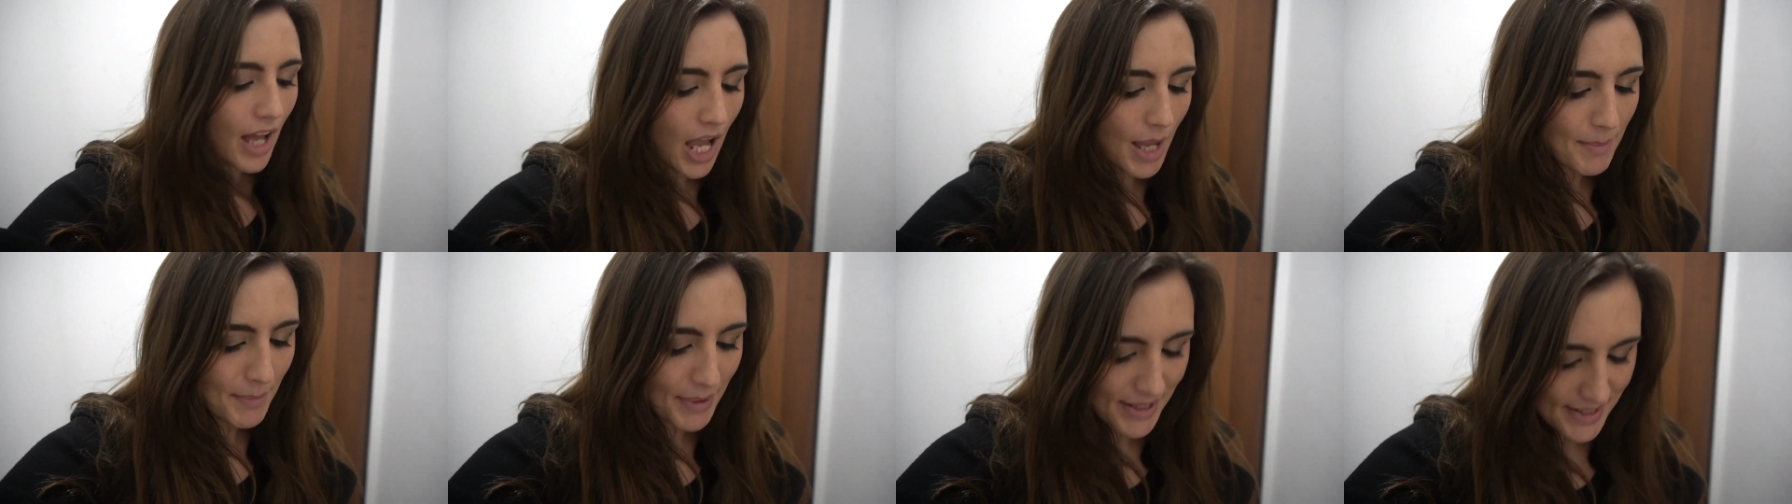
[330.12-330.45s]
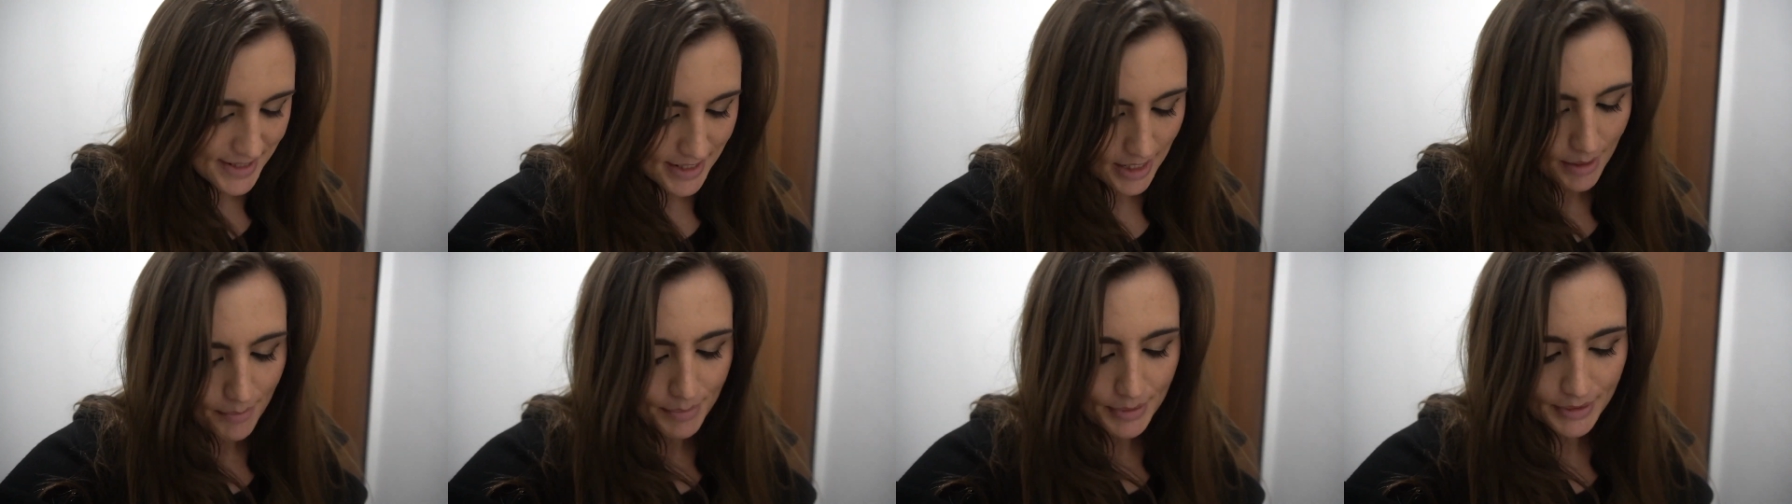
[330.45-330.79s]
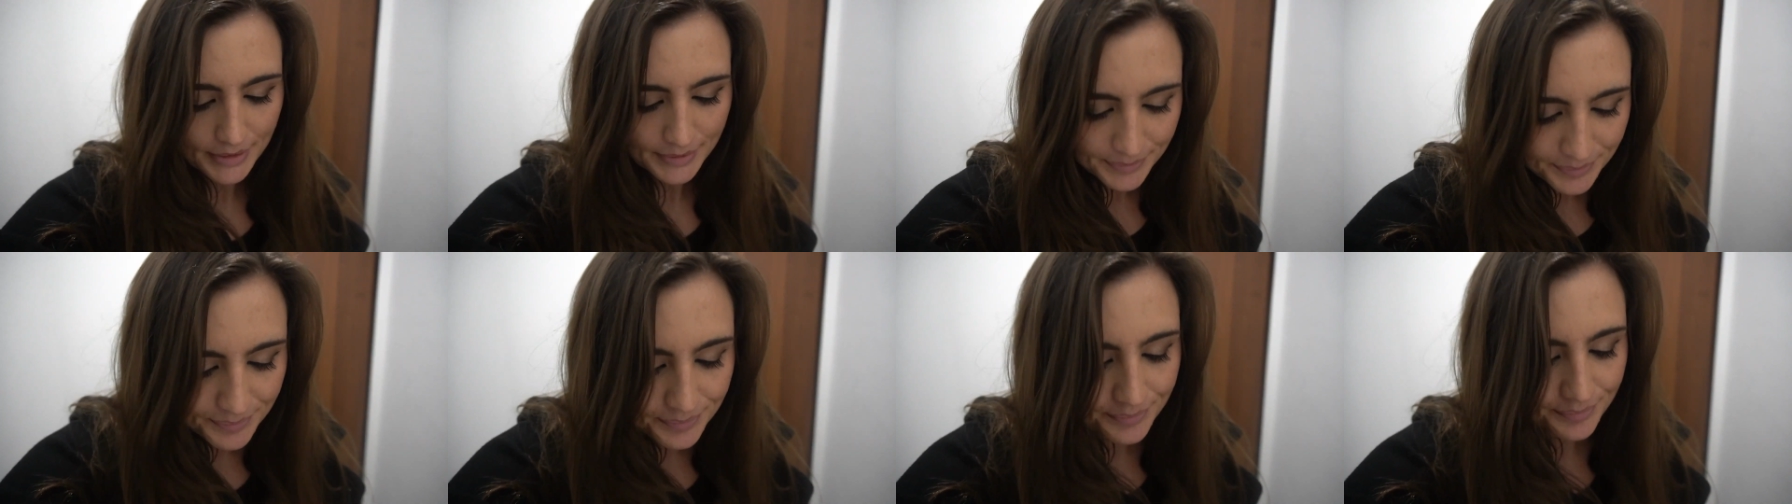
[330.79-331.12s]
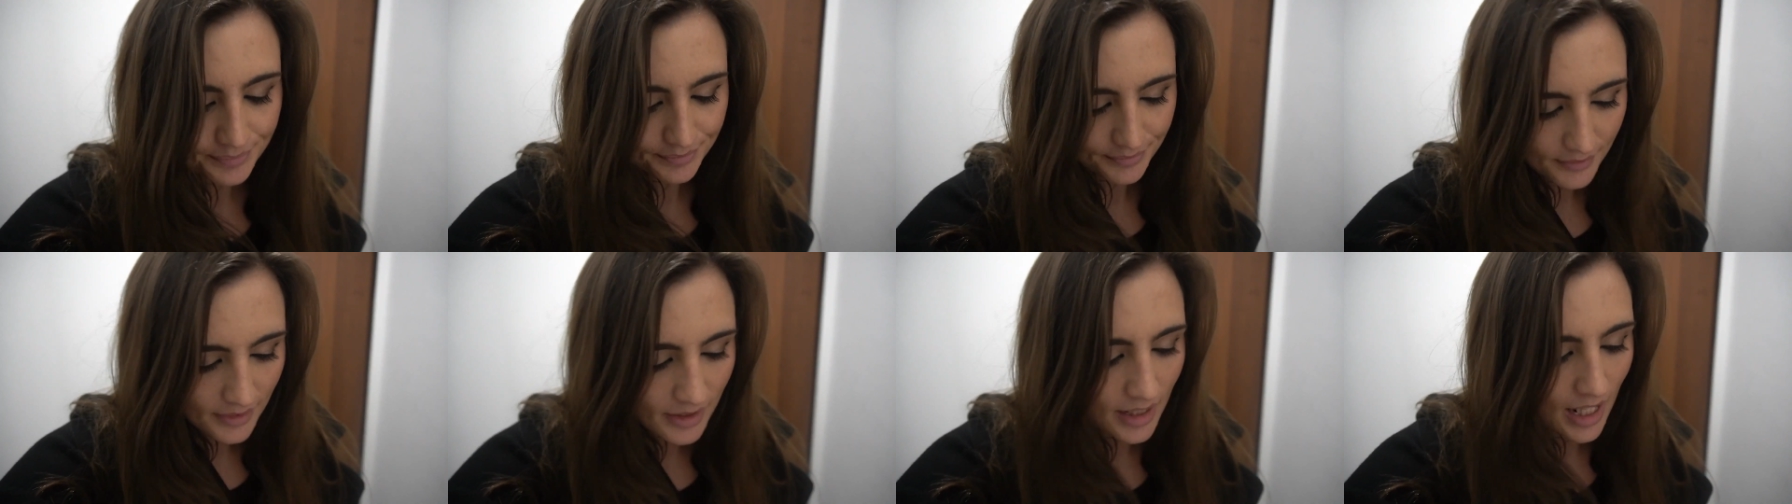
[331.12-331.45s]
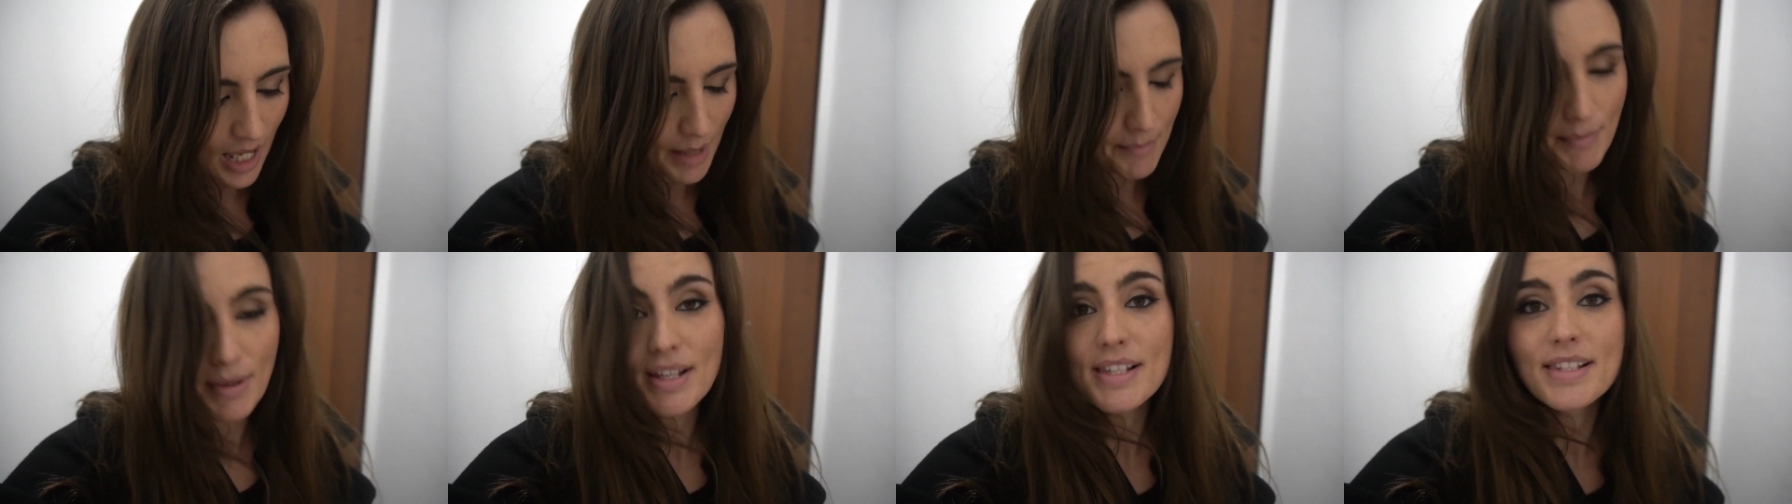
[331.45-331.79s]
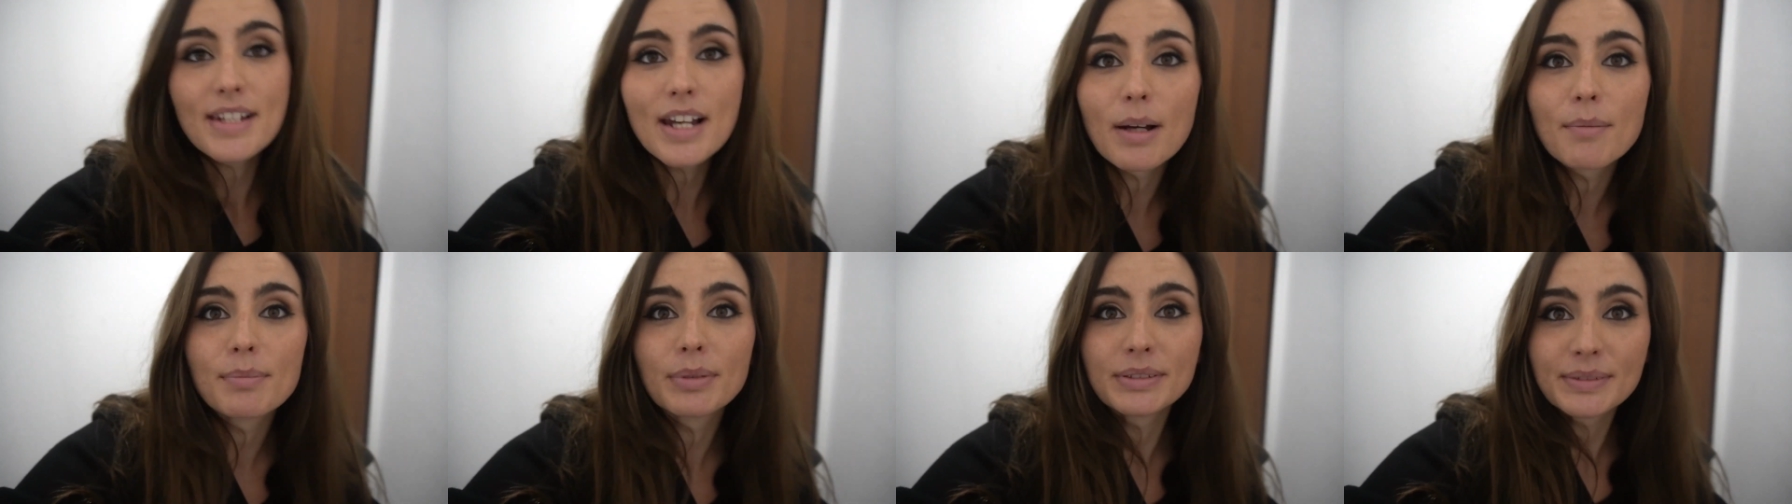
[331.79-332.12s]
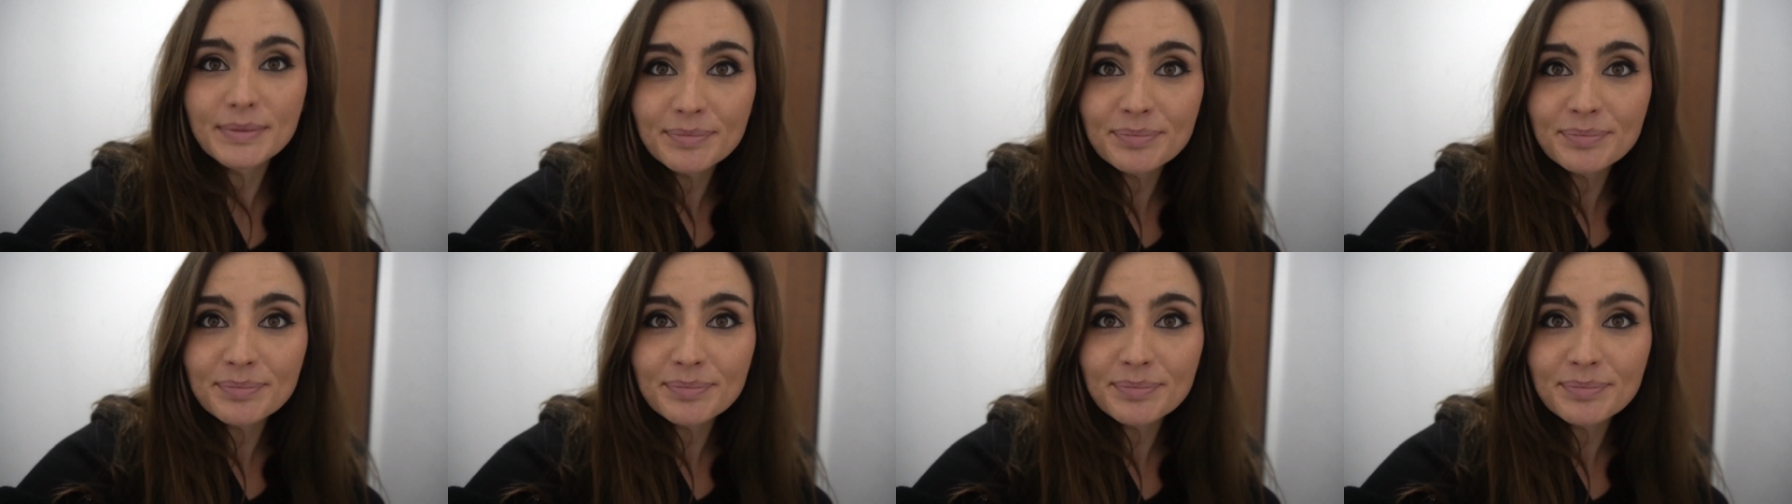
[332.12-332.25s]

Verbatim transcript: messed up. I messed up.